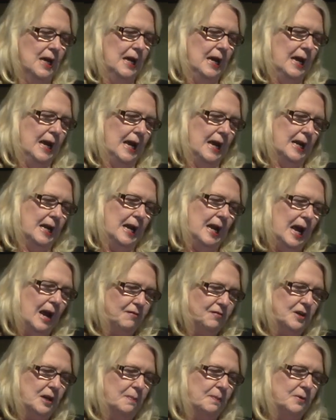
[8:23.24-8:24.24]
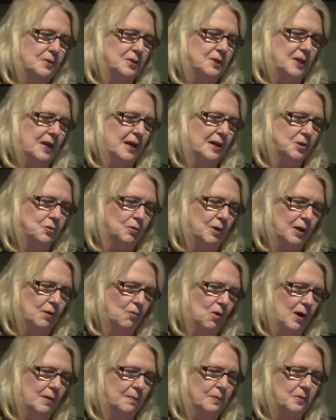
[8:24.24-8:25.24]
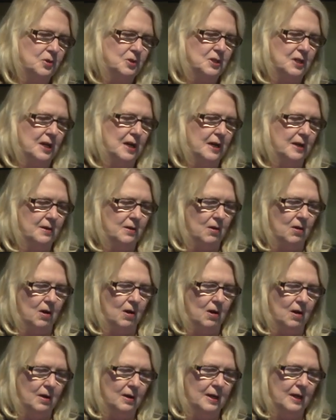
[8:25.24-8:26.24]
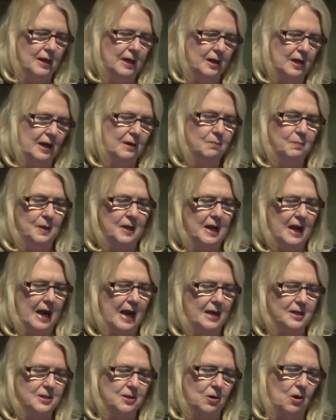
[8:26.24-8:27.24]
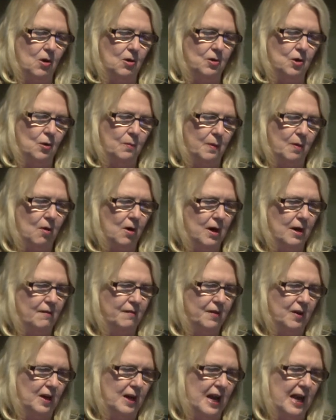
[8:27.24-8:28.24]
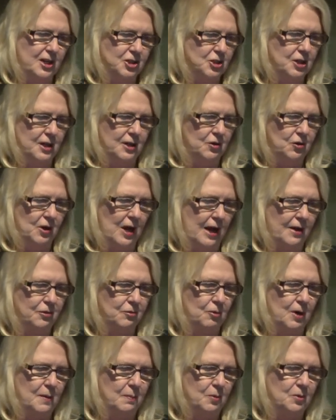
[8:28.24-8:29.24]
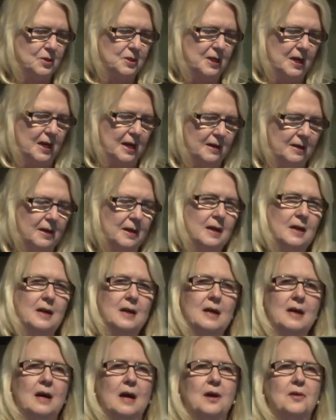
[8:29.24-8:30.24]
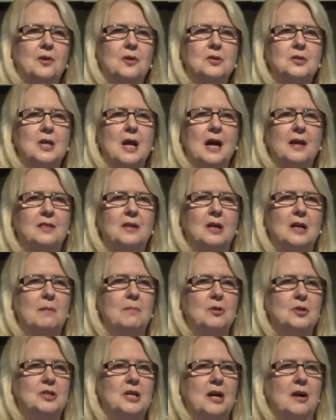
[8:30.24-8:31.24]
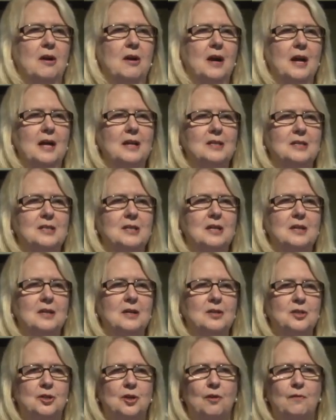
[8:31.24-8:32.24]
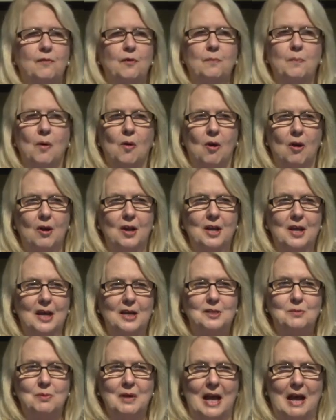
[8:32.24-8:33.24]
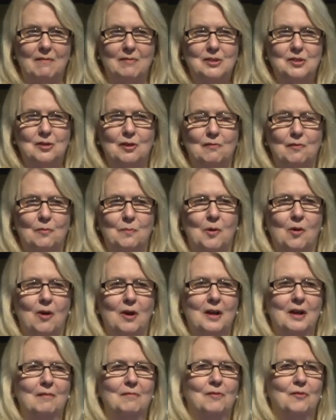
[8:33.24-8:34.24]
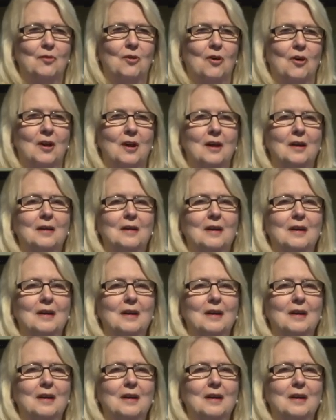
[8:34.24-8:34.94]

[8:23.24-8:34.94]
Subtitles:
And a hefty percent, 21%, are NPAs, or no party affiliation, and you got 3%. Others like the Libertarians, the Surfer Party. Yes, we have a Surfer Party in Florida.